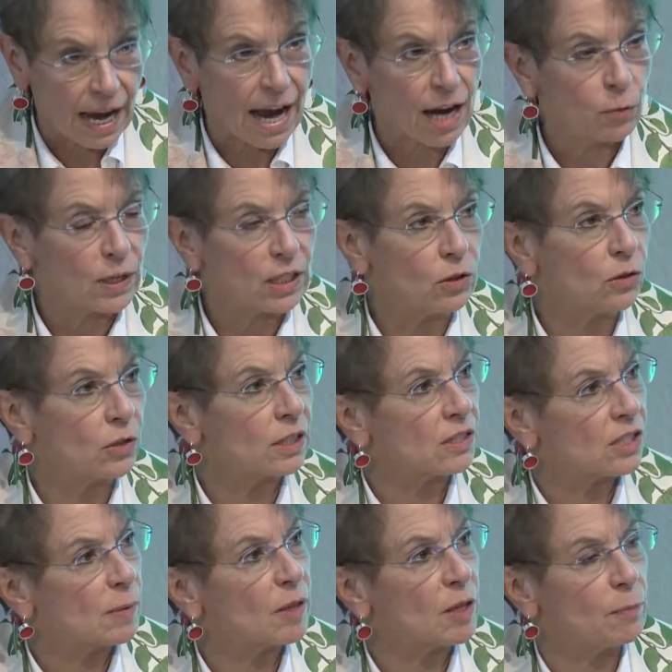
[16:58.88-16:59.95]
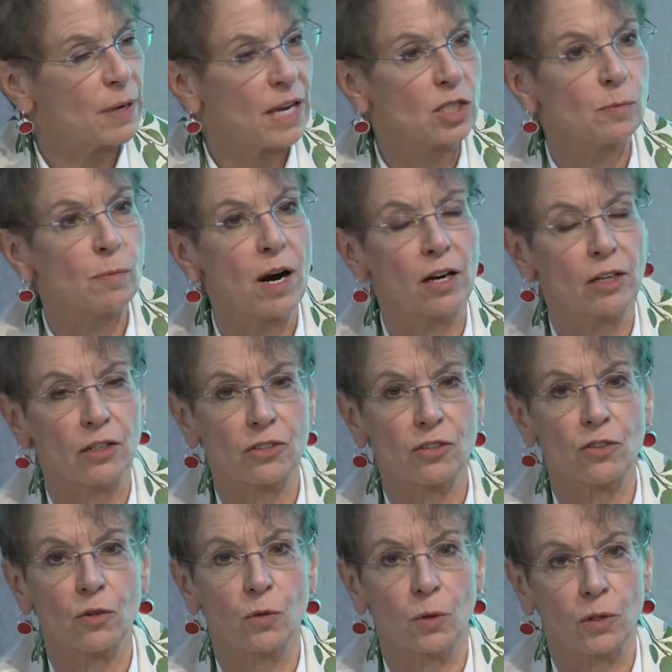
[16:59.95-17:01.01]
And when you look at some of the best marketers
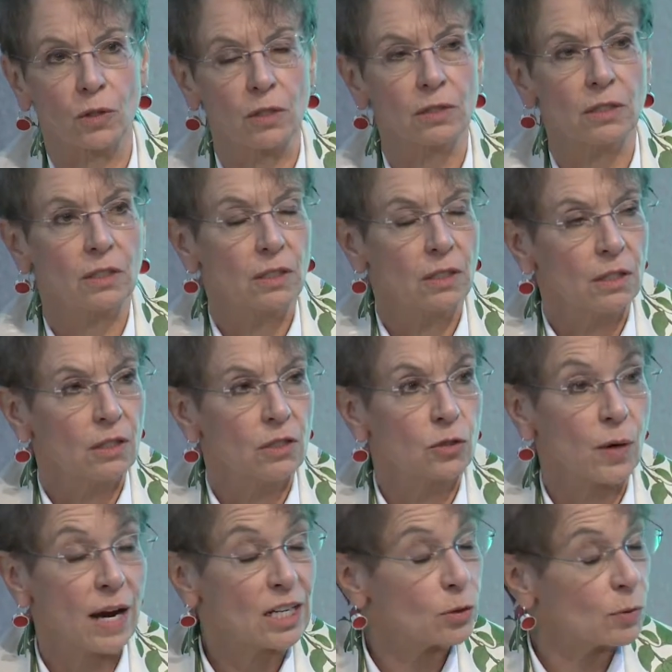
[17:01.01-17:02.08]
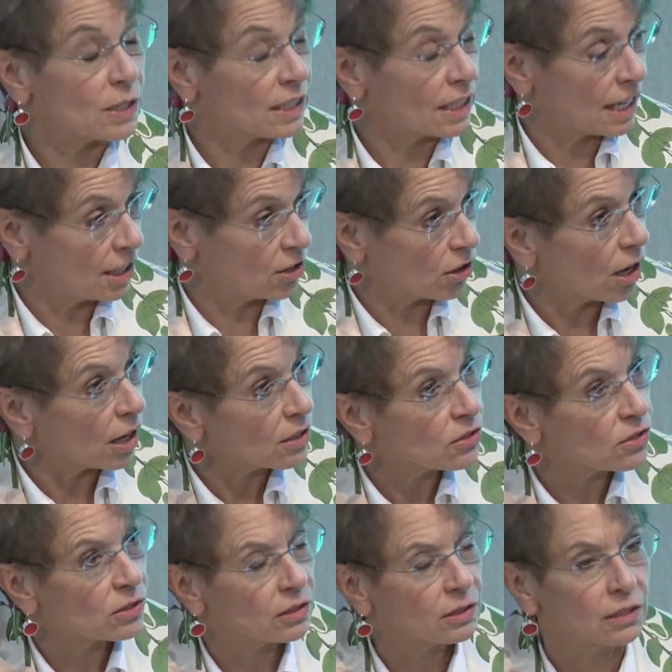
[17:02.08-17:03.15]
in the world trying to engage
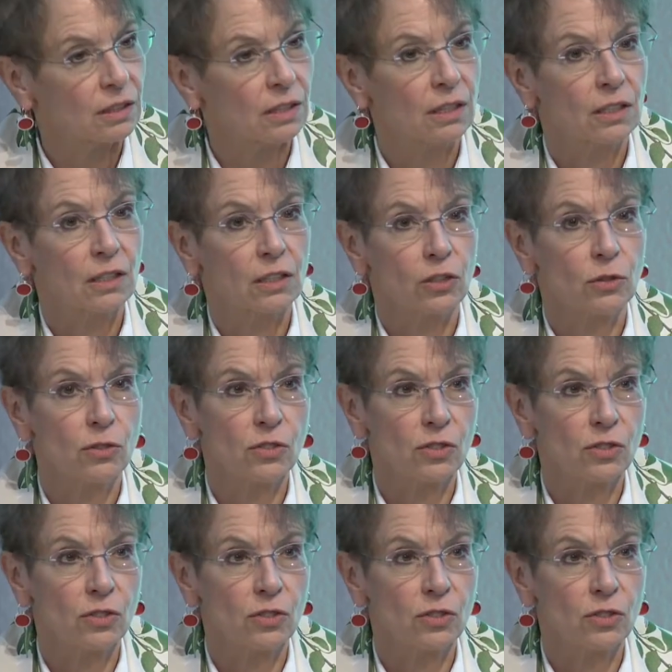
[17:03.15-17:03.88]
us, you